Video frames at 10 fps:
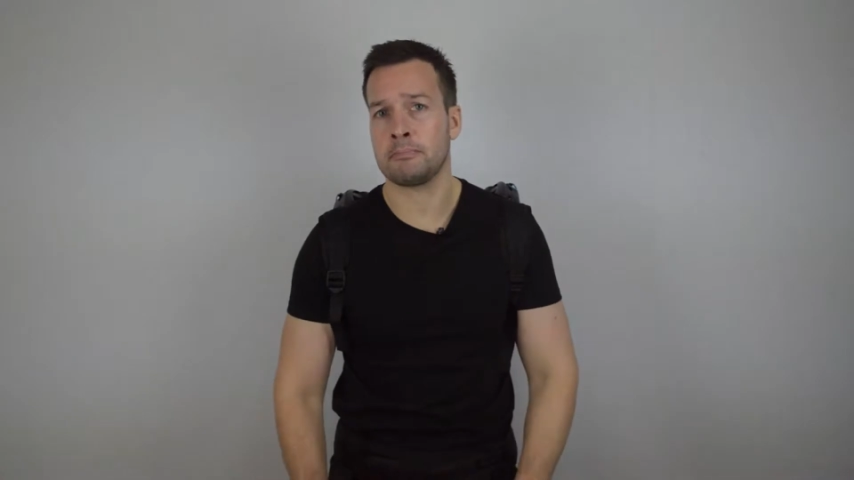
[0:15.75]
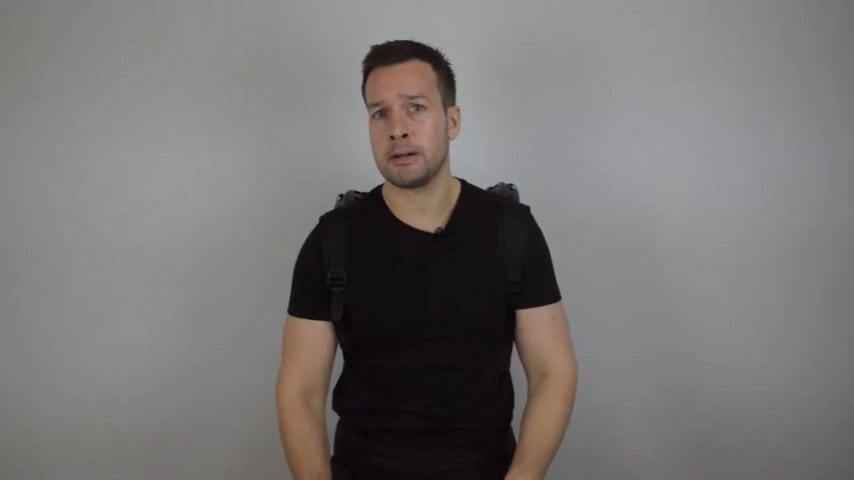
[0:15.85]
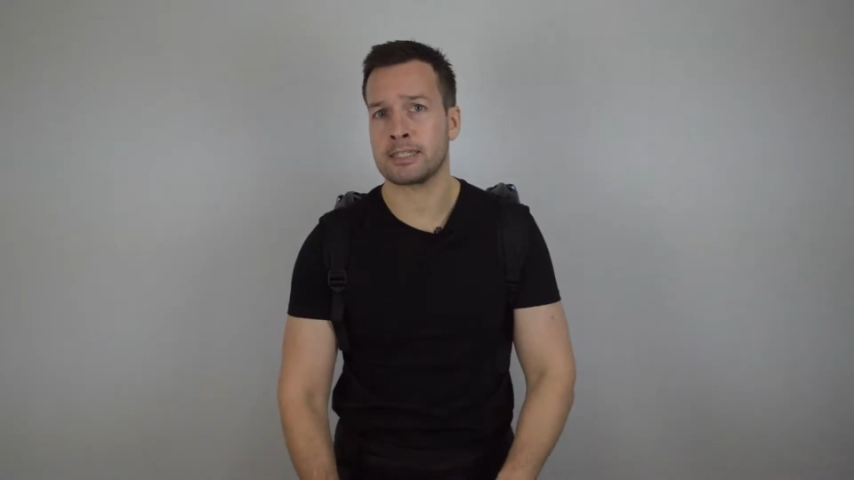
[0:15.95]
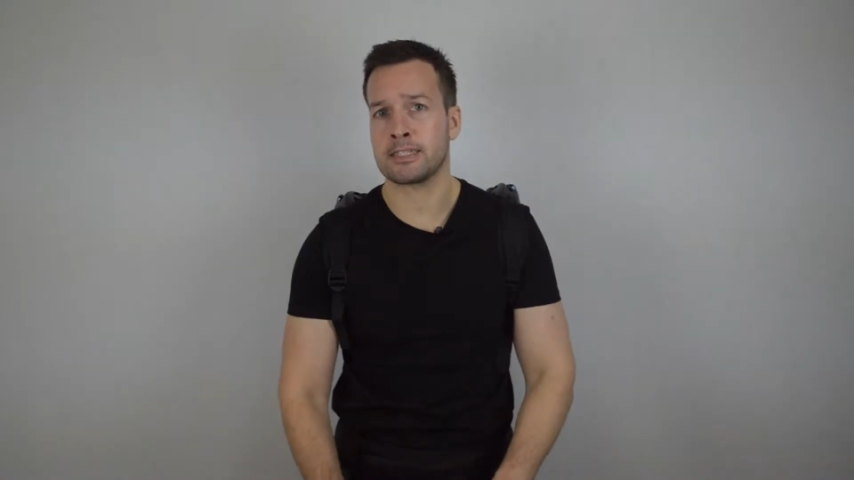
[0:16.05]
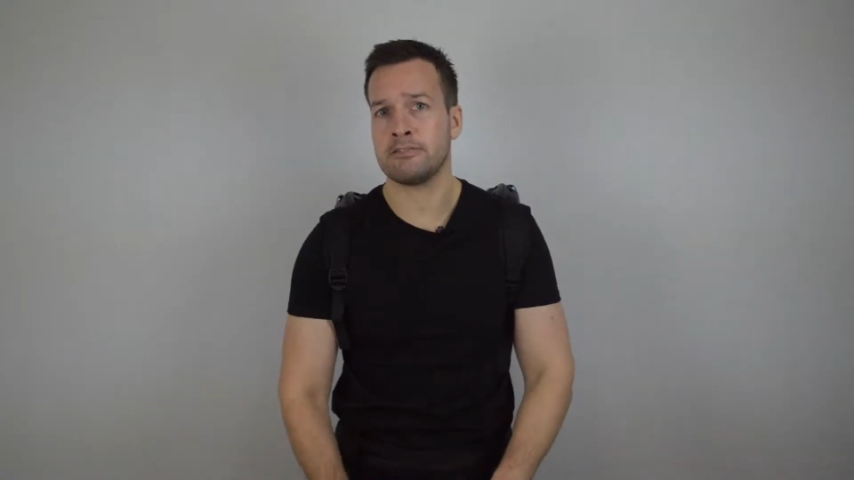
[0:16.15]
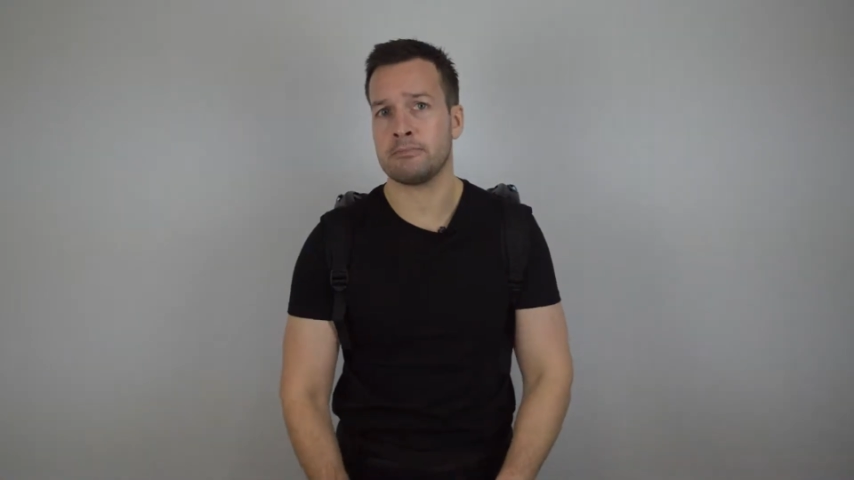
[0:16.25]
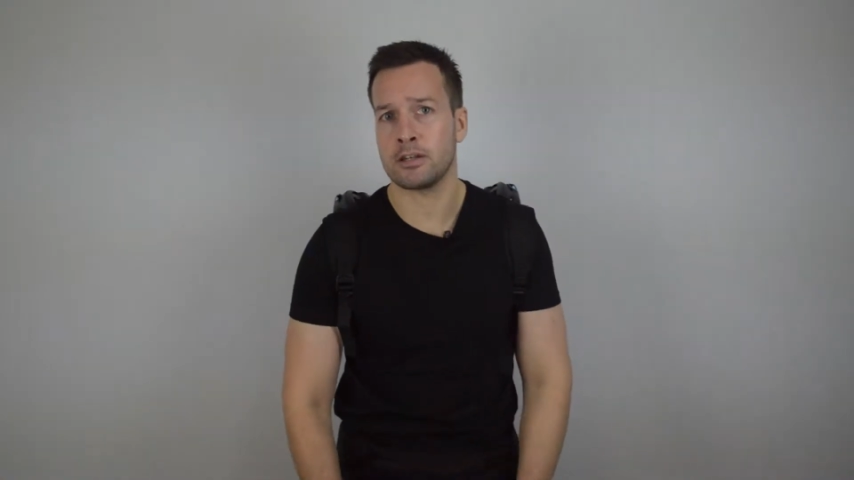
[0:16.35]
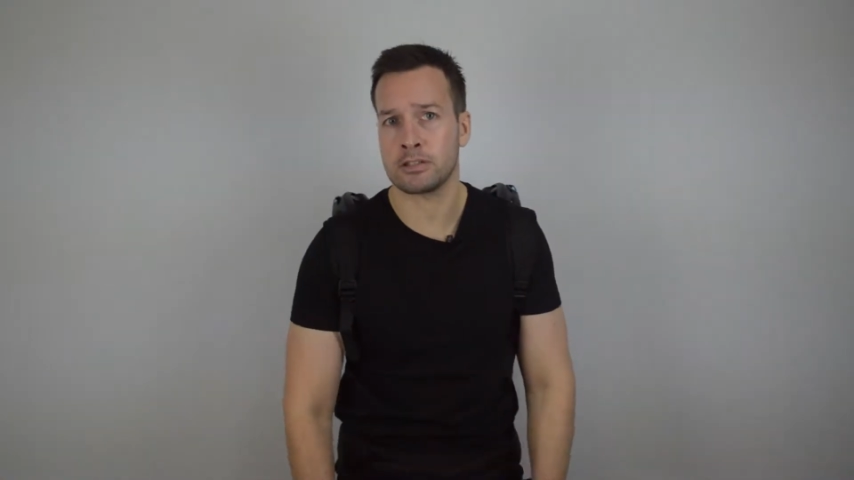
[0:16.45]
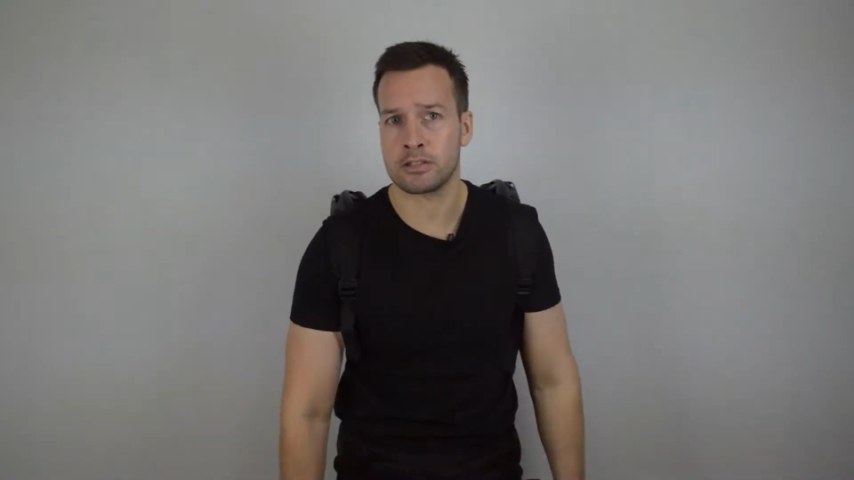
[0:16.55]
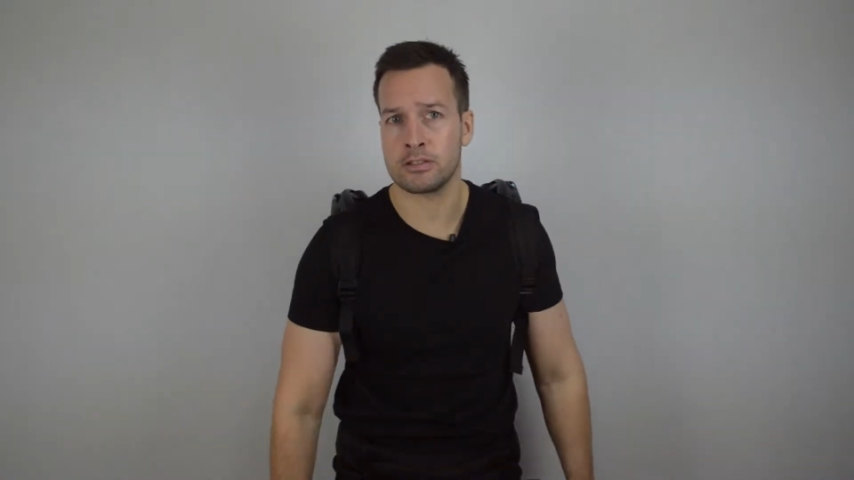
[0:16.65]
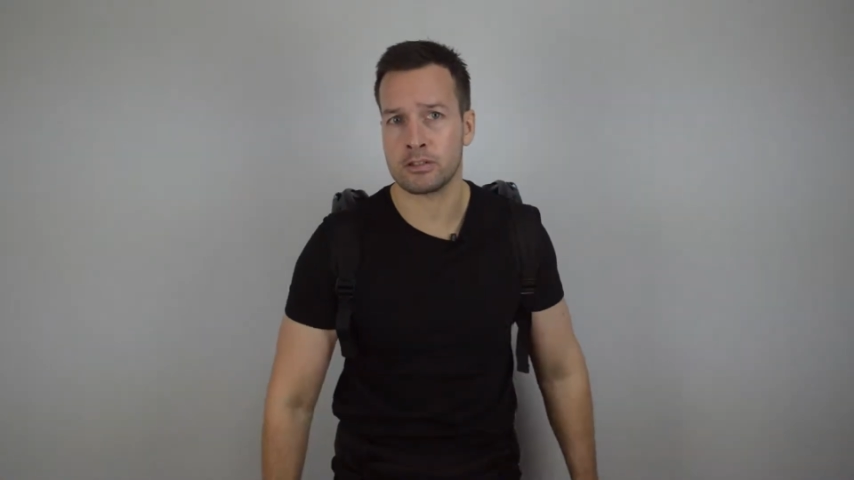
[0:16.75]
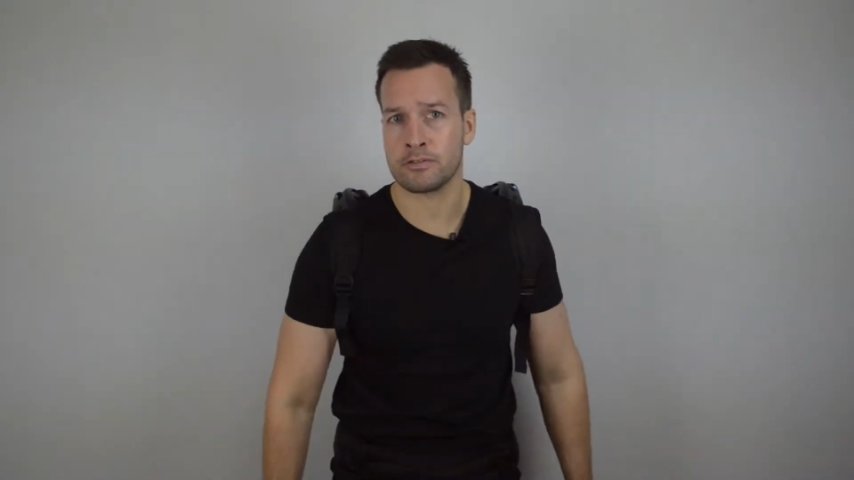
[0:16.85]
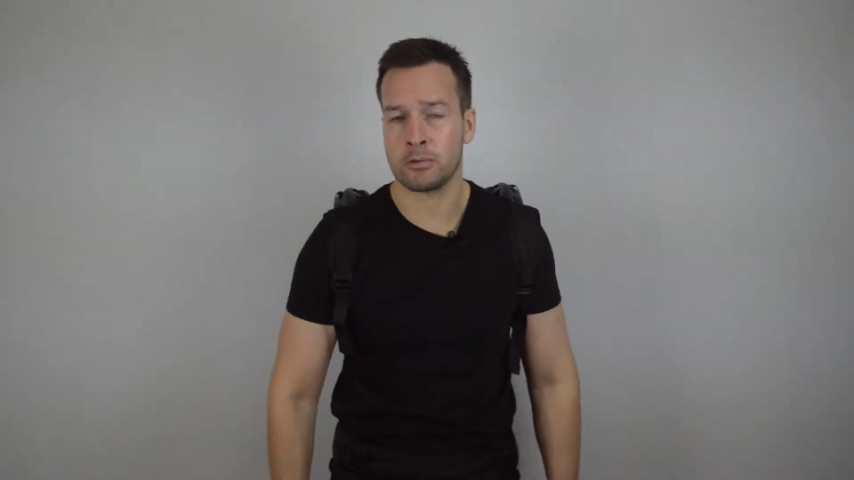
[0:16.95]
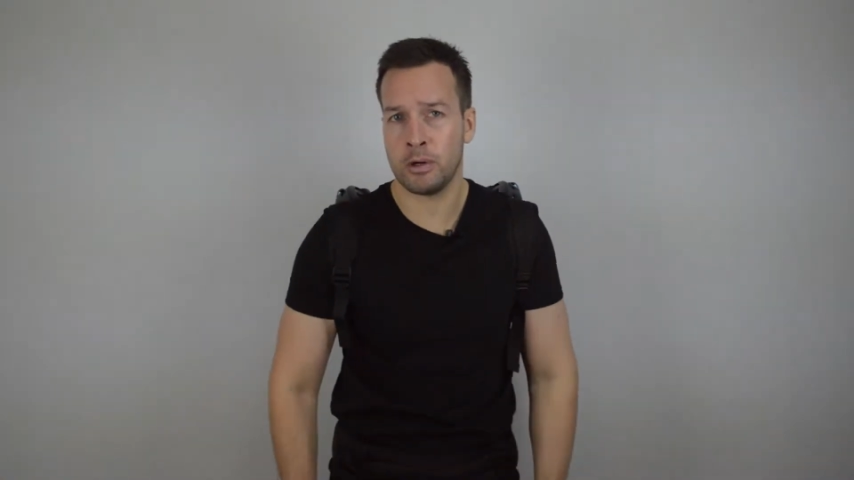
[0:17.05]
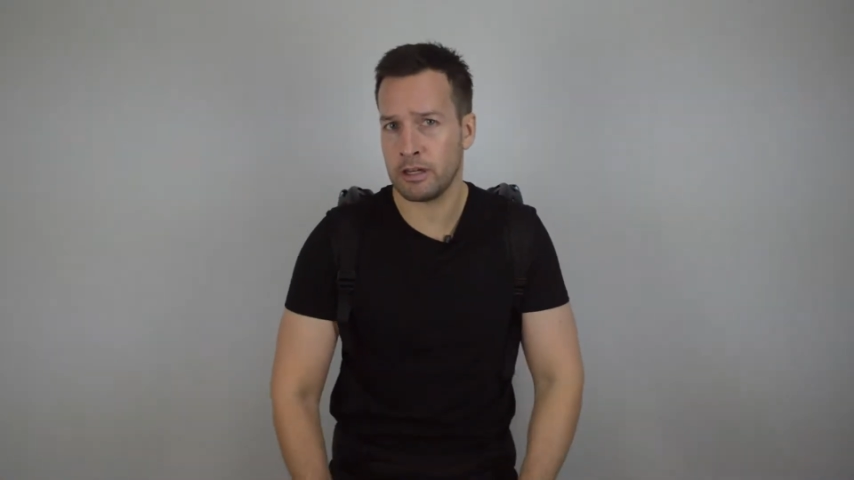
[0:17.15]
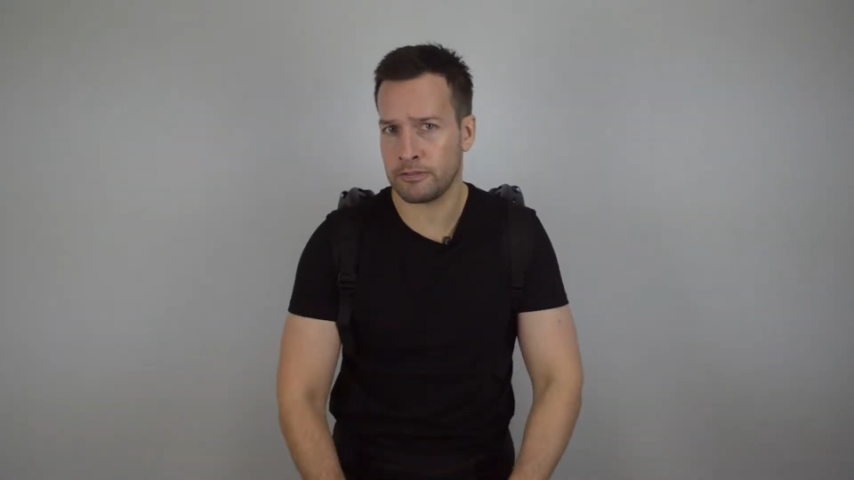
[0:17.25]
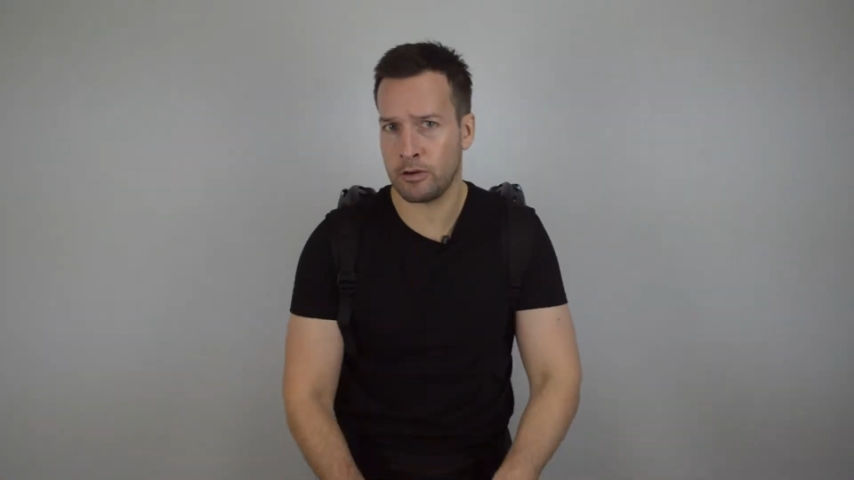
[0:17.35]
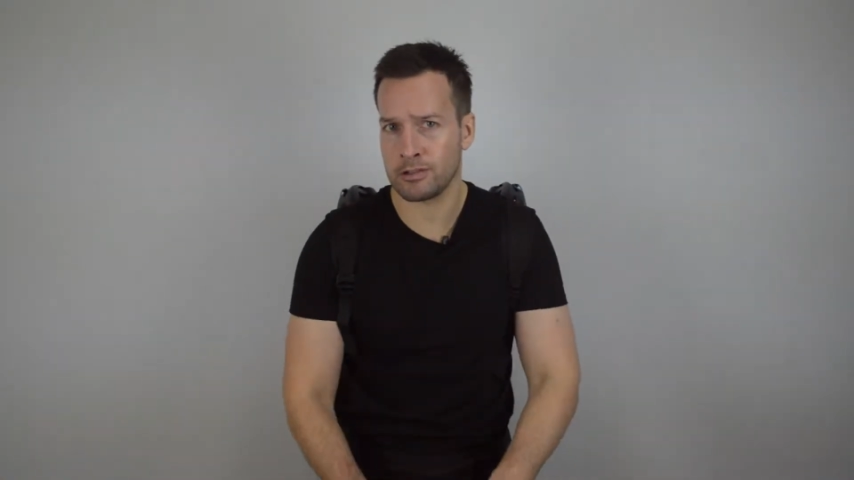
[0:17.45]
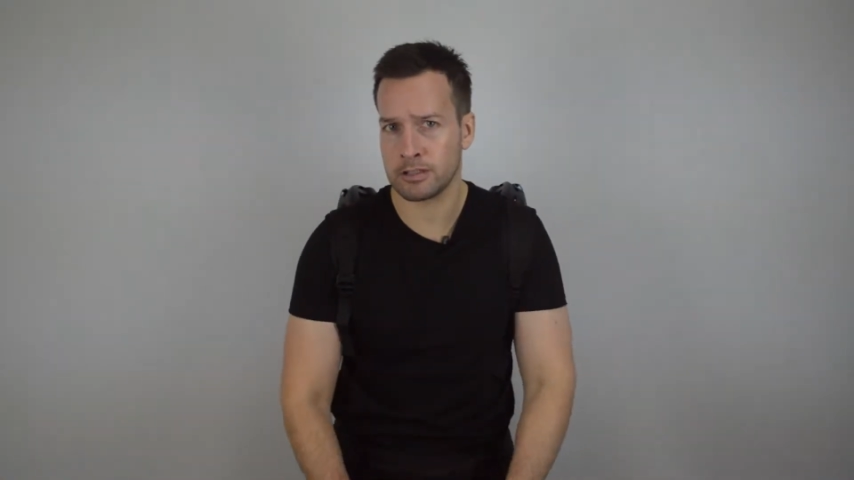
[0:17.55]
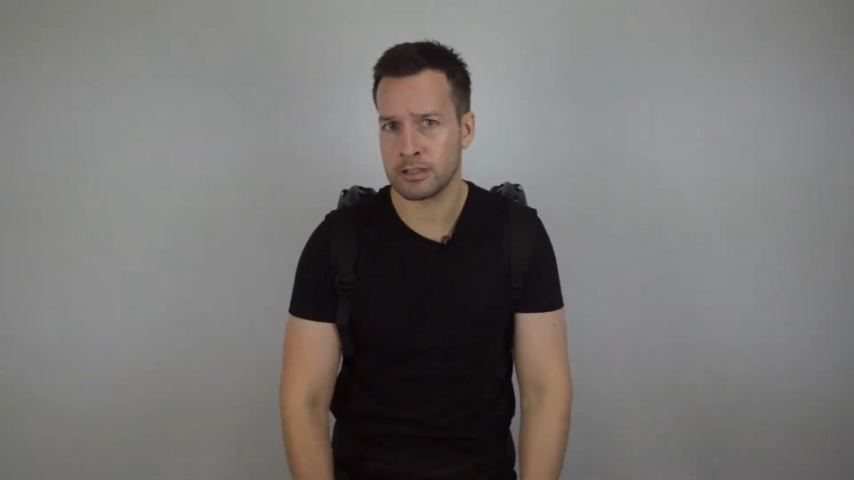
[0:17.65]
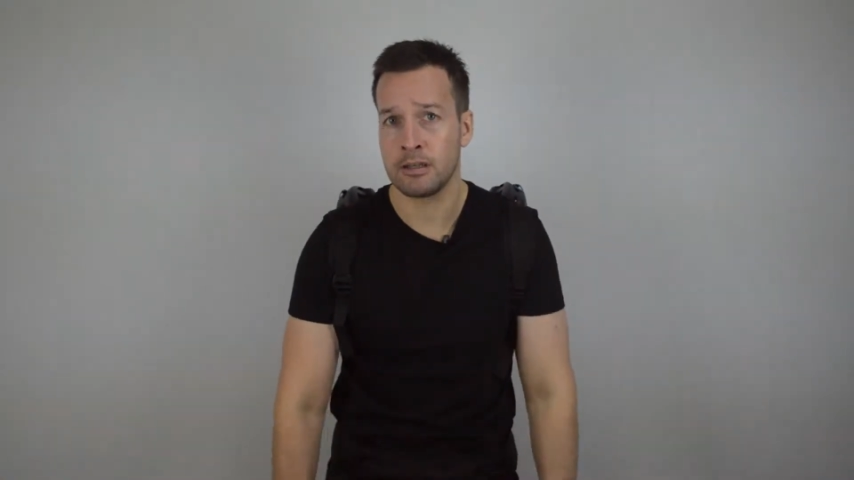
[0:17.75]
repetitive motions of the workforce.